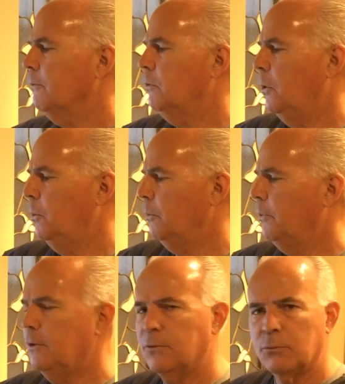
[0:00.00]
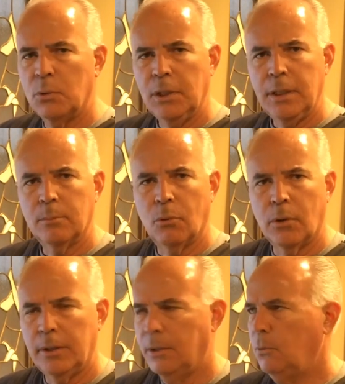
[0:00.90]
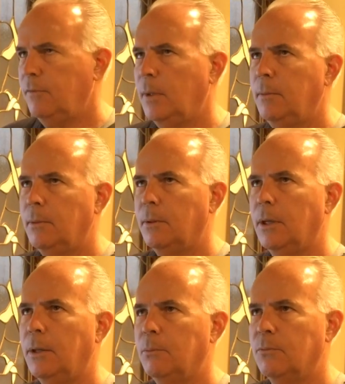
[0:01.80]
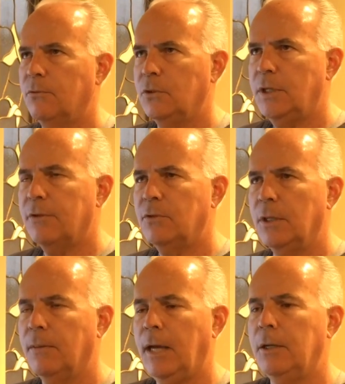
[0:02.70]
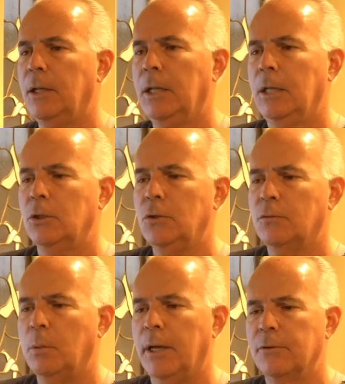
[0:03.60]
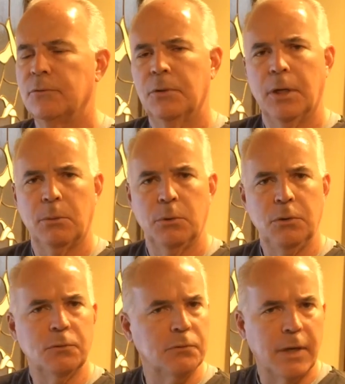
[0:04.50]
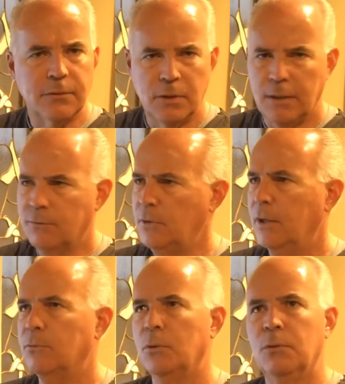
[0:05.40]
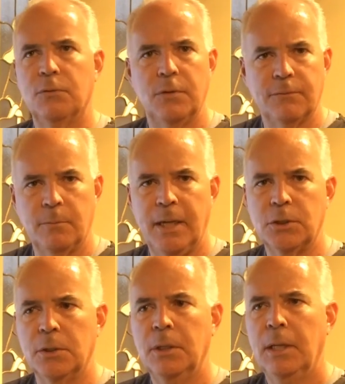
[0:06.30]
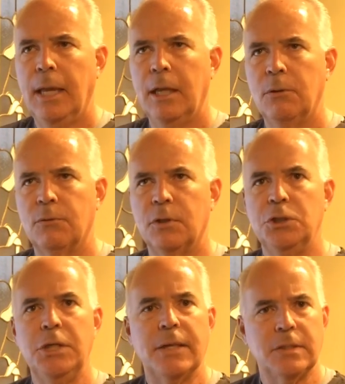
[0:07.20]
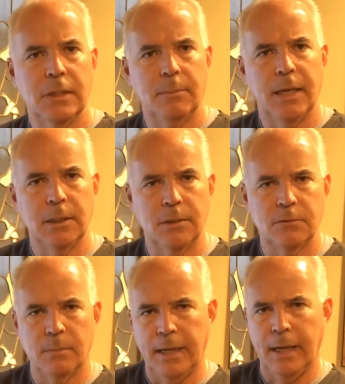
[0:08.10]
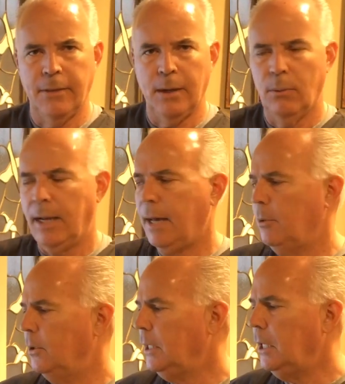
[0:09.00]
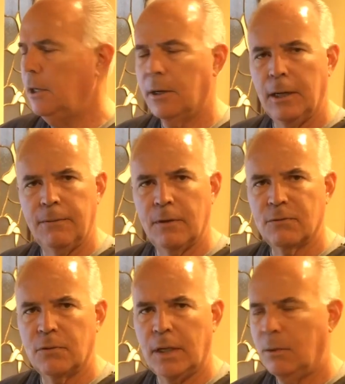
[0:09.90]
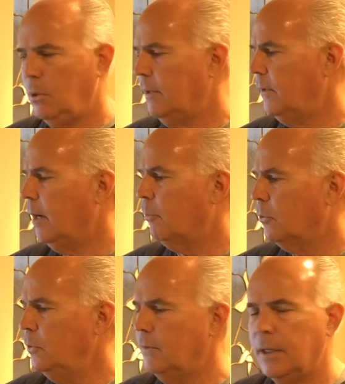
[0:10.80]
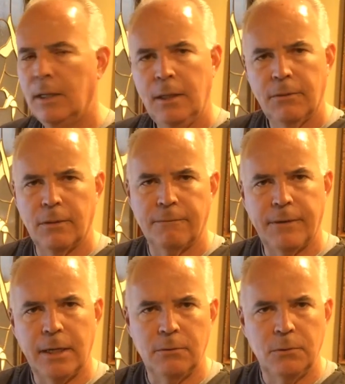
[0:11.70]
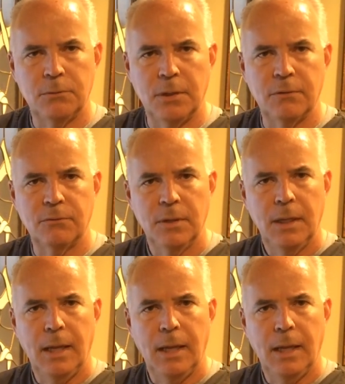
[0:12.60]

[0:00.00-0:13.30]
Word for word: So this is really important. We've been um, suggesting that juice plus uh, reduces oxidative stress, reduces inflammation, and suggesting a mechanism by how that would happen. Here in this study, we have now proven that the phytonutrients